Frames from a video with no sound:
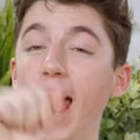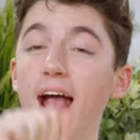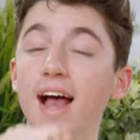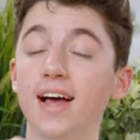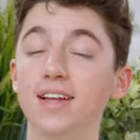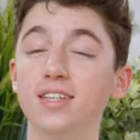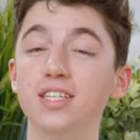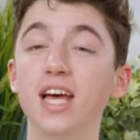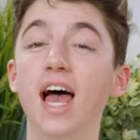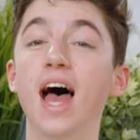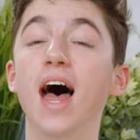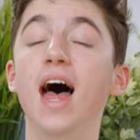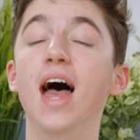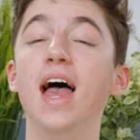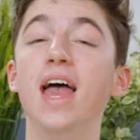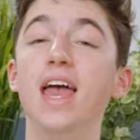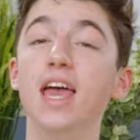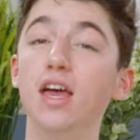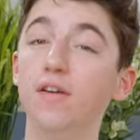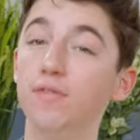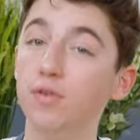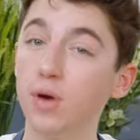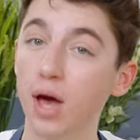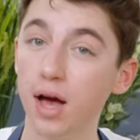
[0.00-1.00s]
And
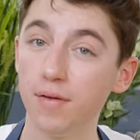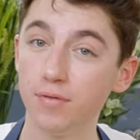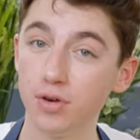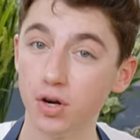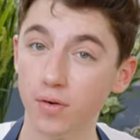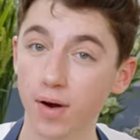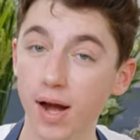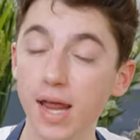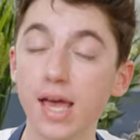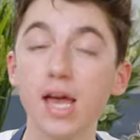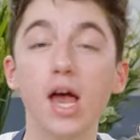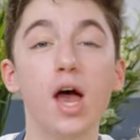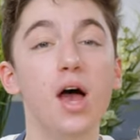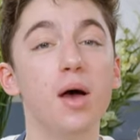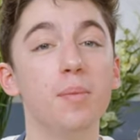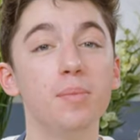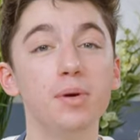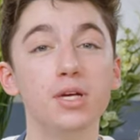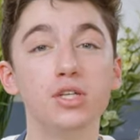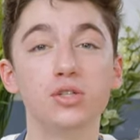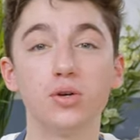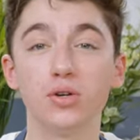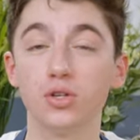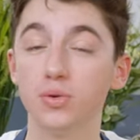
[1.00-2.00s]
if you haven't already,
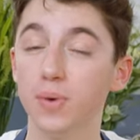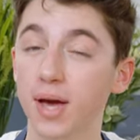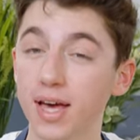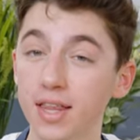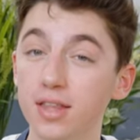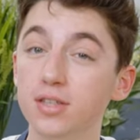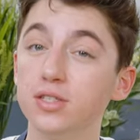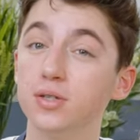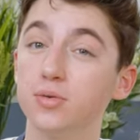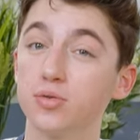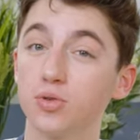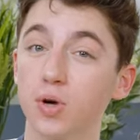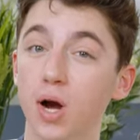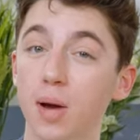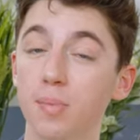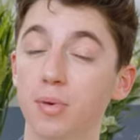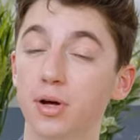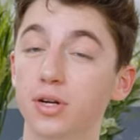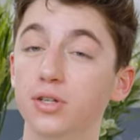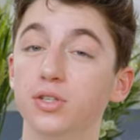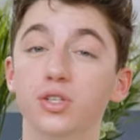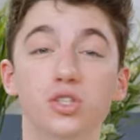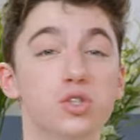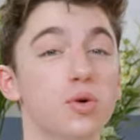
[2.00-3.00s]
be sure to hit the subscribe
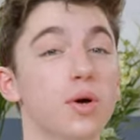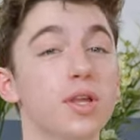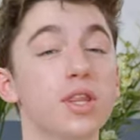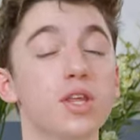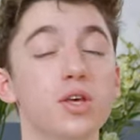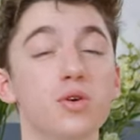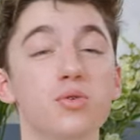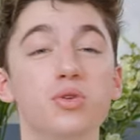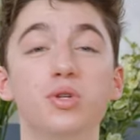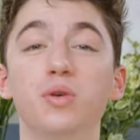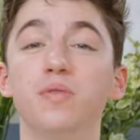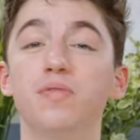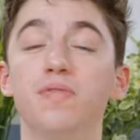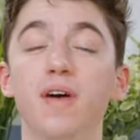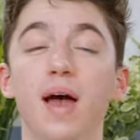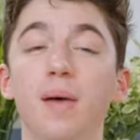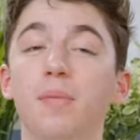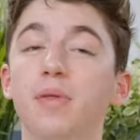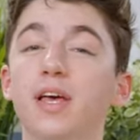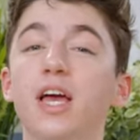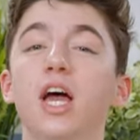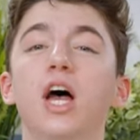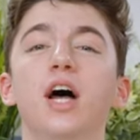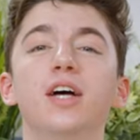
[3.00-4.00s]
button to join the YouTube
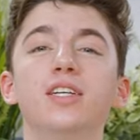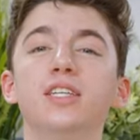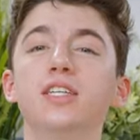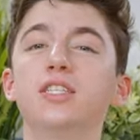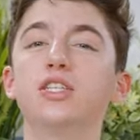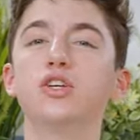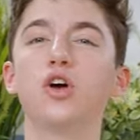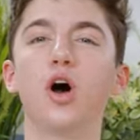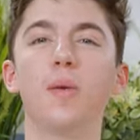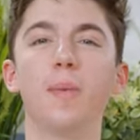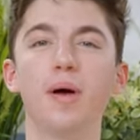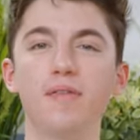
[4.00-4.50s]
family to see all